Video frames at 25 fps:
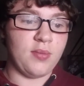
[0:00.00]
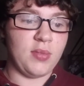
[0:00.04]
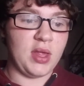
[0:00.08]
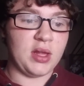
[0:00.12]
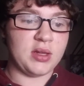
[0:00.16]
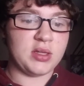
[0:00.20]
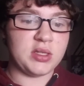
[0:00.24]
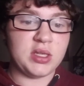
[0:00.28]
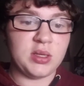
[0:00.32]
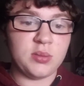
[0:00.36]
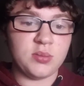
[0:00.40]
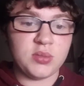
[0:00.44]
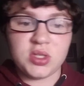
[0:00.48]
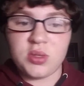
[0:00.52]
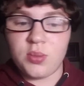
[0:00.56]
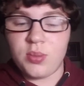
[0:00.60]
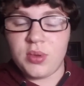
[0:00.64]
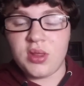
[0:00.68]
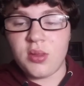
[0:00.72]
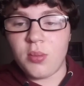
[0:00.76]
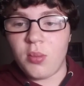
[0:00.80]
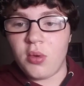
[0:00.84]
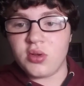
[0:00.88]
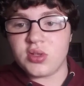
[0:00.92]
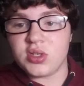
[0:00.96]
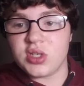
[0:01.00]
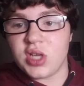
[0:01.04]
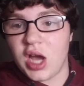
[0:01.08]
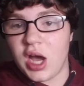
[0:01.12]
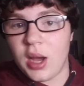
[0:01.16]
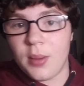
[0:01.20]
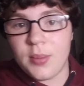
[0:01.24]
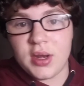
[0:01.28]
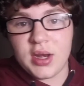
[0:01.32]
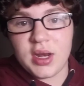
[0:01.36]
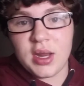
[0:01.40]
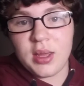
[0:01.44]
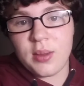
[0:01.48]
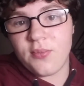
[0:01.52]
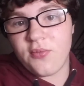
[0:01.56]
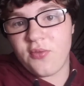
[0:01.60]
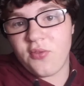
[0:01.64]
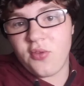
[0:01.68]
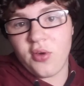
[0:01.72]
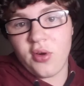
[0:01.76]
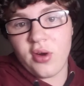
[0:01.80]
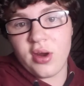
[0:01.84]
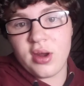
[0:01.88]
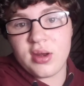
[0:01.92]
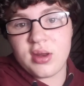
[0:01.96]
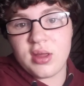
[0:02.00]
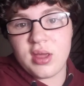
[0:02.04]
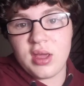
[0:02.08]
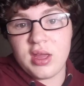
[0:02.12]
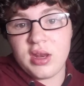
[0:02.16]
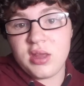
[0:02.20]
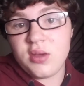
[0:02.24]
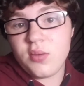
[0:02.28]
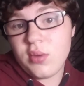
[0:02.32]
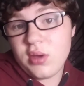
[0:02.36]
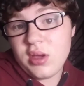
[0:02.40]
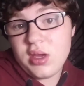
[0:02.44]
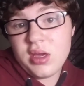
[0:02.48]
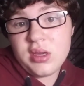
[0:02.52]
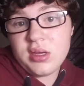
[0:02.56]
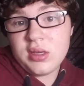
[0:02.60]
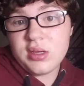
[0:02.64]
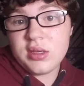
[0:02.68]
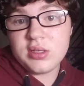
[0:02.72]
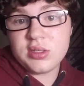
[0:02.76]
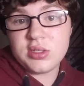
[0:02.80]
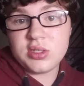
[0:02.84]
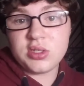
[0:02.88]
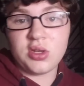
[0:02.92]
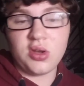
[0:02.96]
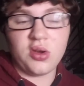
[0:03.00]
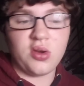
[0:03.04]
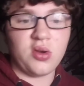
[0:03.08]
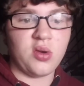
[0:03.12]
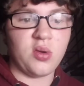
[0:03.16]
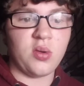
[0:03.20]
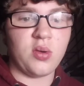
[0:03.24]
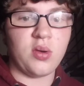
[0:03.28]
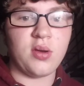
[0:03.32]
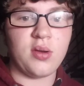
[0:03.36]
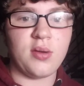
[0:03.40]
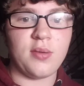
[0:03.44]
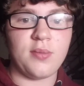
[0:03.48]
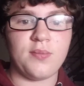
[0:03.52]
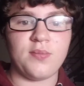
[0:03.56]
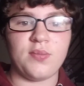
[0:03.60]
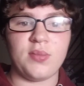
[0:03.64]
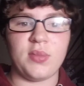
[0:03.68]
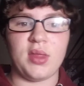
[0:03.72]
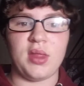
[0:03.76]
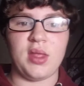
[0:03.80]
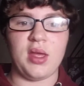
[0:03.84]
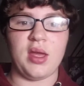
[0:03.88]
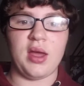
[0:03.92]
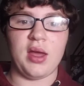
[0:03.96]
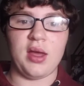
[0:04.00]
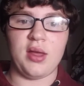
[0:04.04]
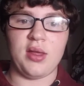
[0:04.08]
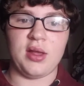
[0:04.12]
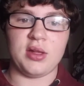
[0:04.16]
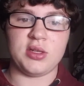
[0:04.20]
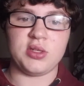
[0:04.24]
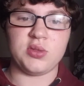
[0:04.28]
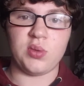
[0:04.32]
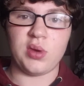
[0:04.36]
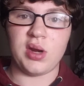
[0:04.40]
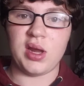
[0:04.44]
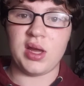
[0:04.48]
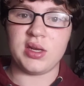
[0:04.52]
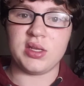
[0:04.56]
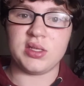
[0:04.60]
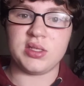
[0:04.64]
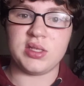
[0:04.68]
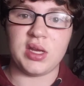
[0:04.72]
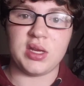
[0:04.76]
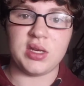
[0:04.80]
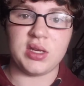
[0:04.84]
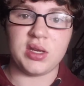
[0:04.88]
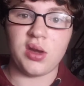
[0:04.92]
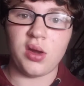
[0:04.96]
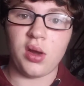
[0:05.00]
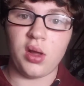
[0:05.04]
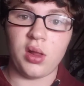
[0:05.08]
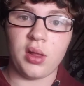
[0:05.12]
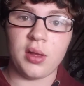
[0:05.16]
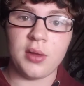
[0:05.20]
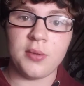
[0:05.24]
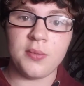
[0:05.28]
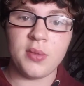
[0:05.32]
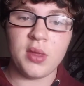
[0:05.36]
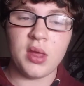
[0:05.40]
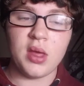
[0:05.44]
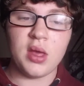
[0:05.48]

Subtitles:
That seems to be the most common name for it anyway, so that's what I decided to call it.